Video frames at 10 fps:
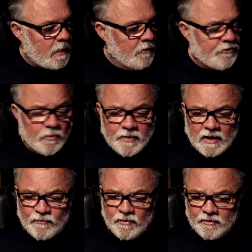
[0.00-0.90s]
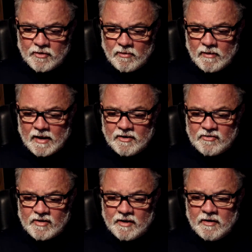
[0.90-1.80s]
So without further ado, Andy
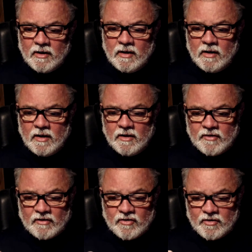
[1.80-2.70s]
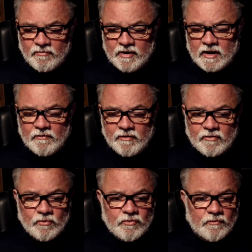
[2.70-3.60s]
Stead is actually going to read out
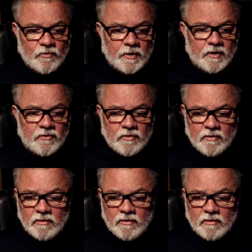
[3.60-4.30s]
results of the winners,